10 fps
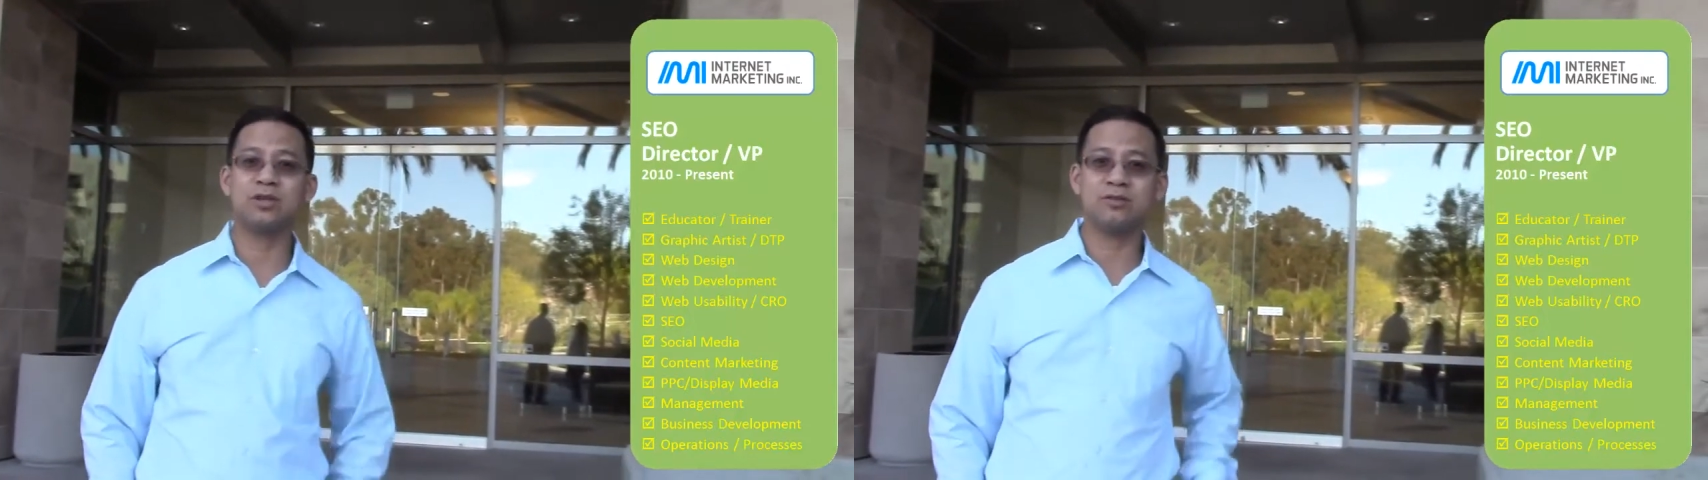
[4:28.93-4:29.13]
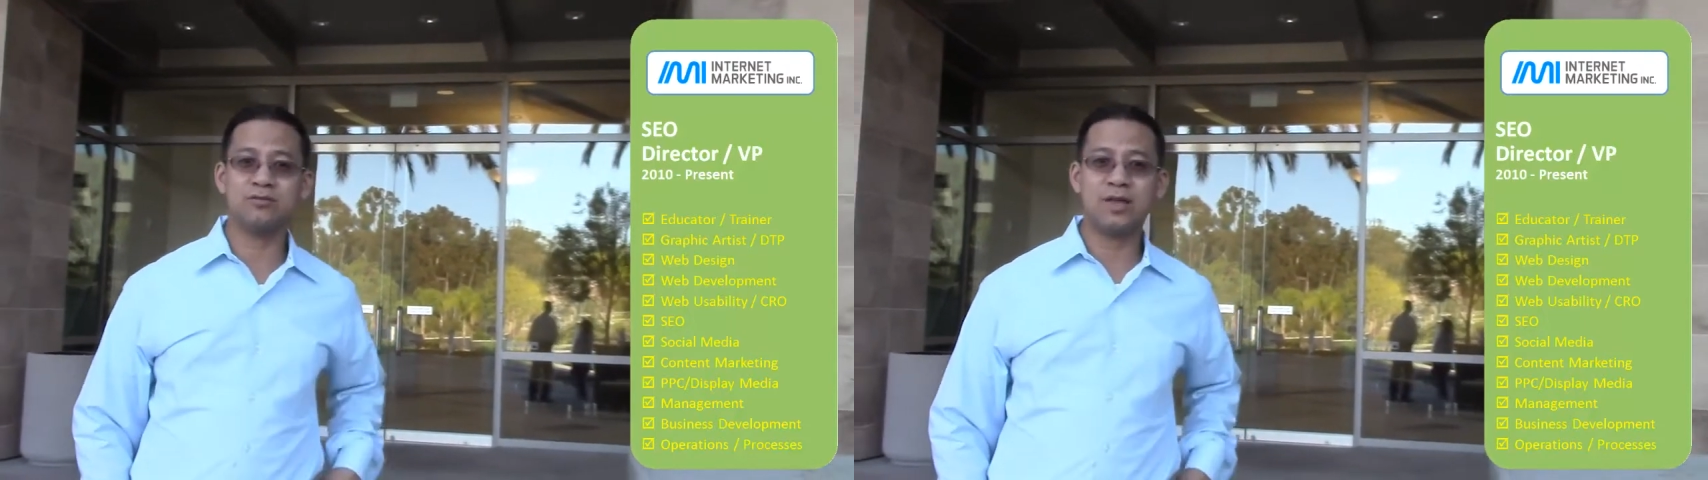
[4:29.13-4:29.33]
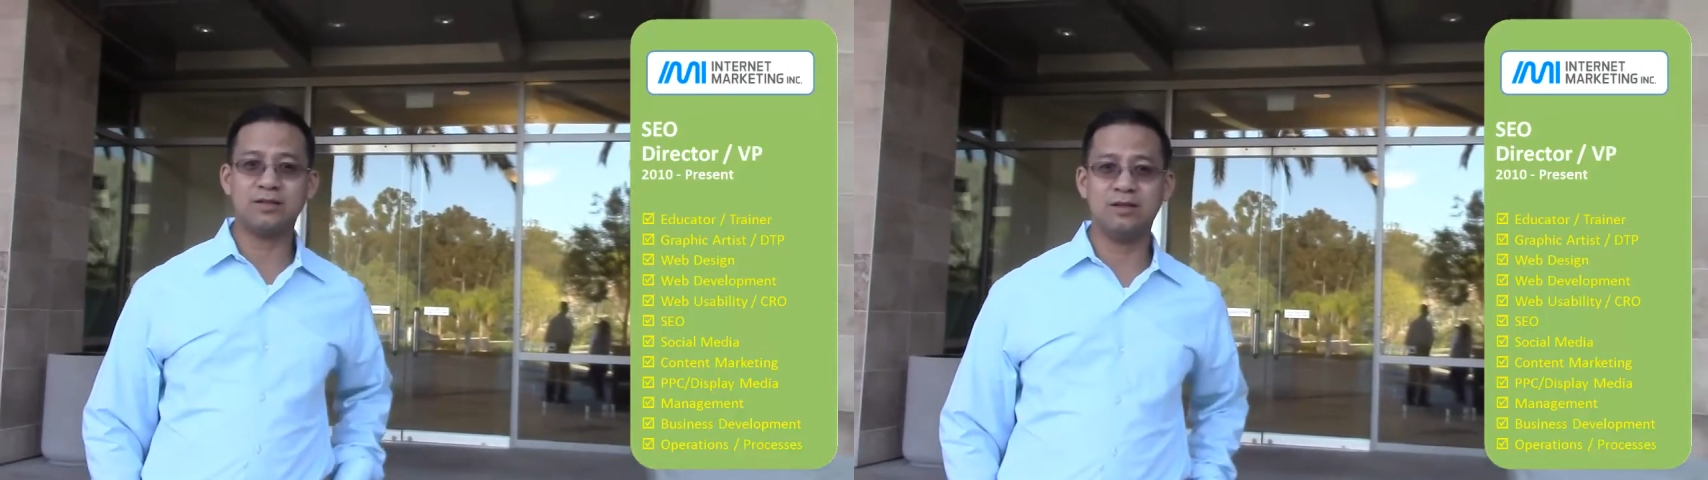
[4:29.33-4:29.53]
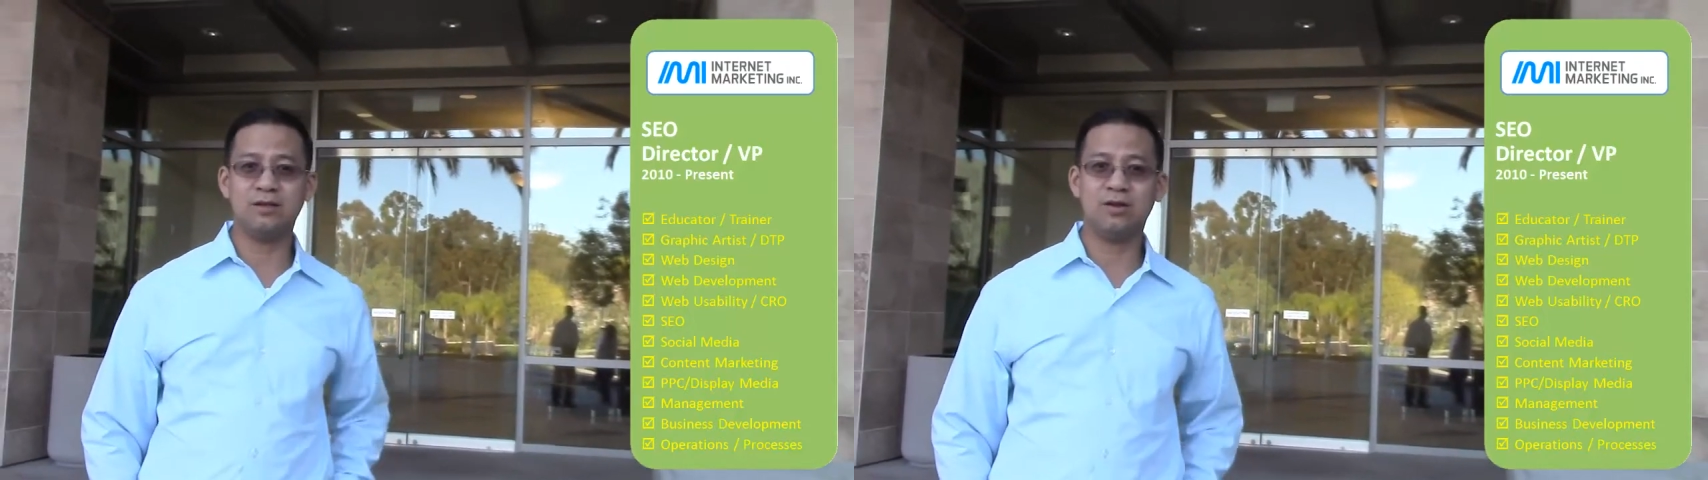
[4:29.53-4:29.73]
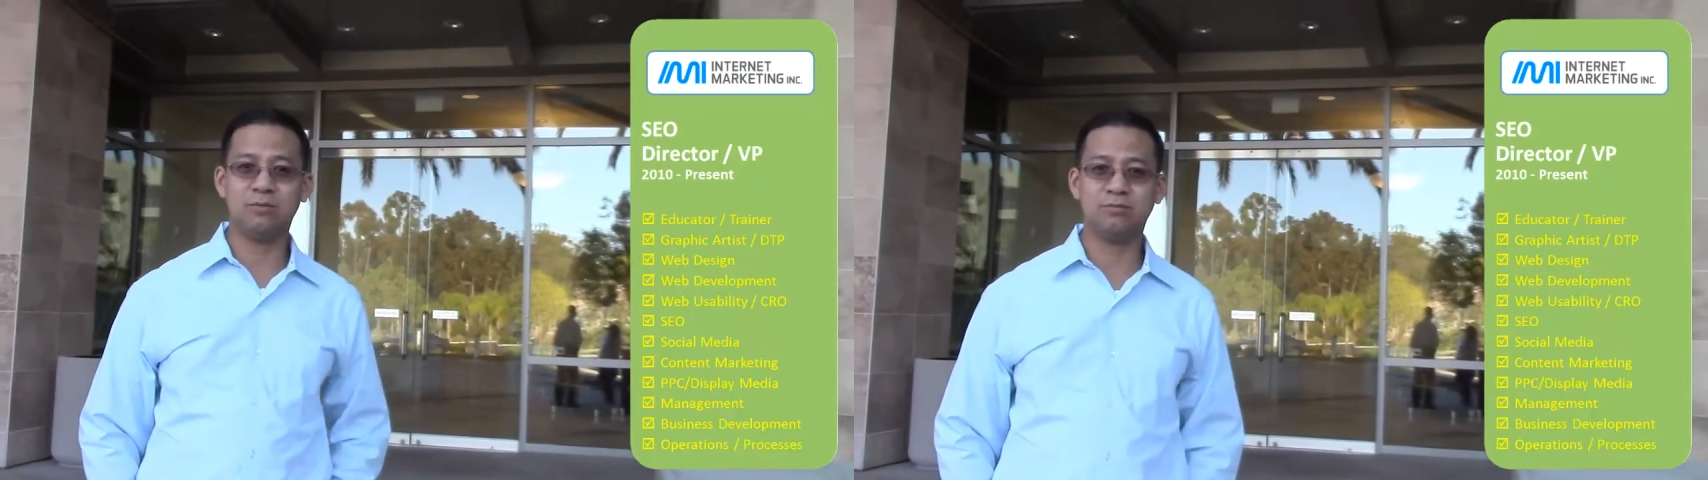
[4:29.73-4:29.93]
of that
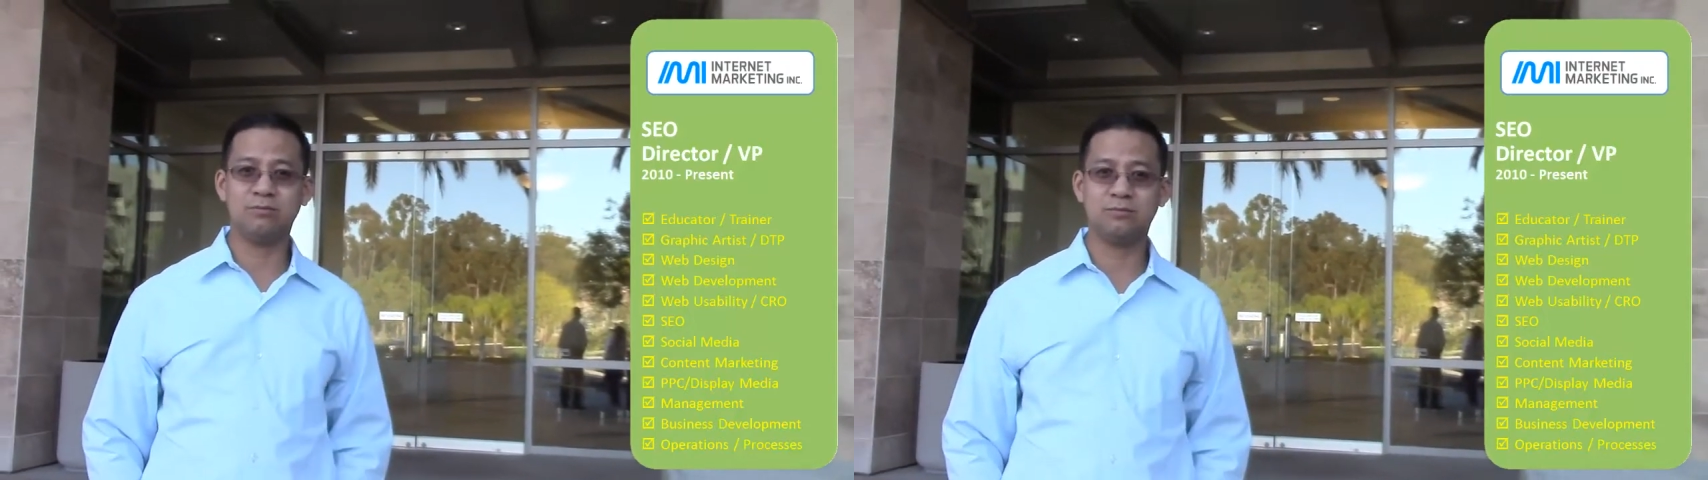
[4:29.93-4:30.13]
income